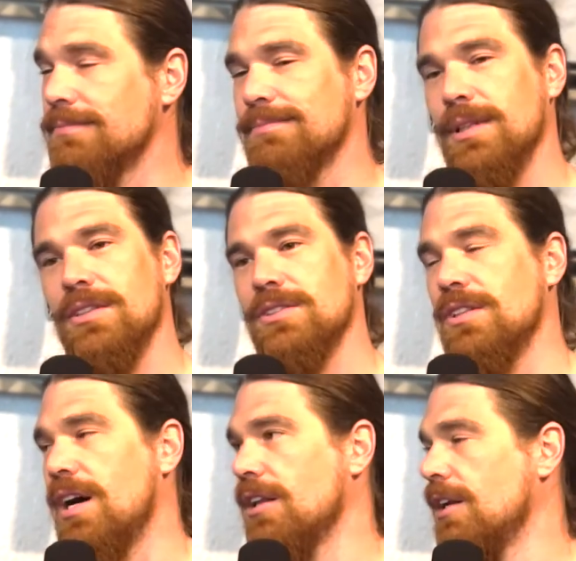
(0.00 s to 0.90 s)
but there's
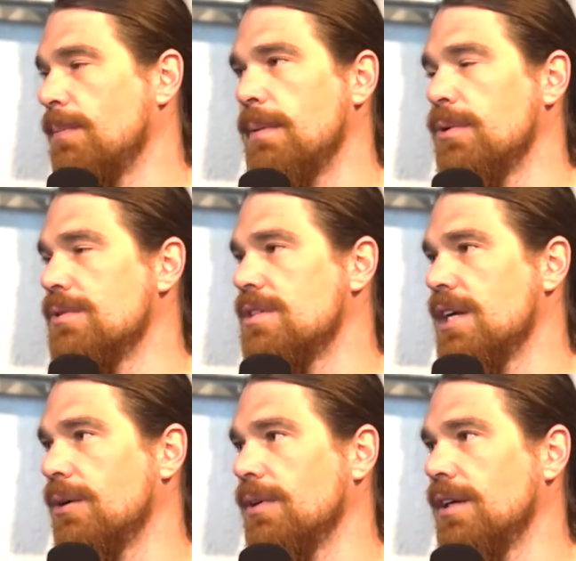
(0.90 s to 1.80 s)
not a lot of people who
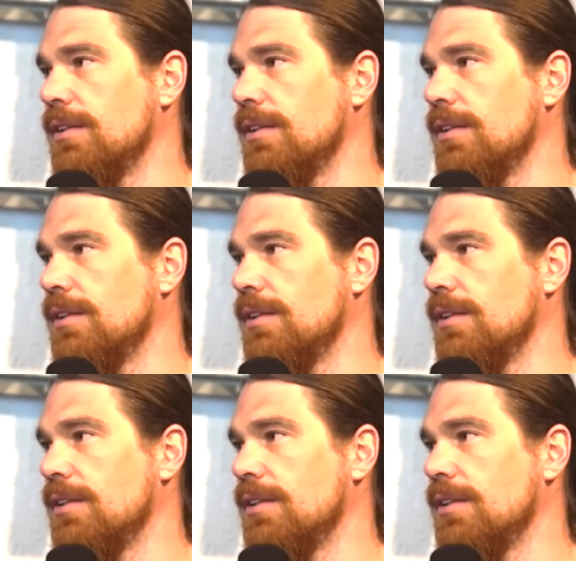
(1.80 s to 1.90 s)
stick with it.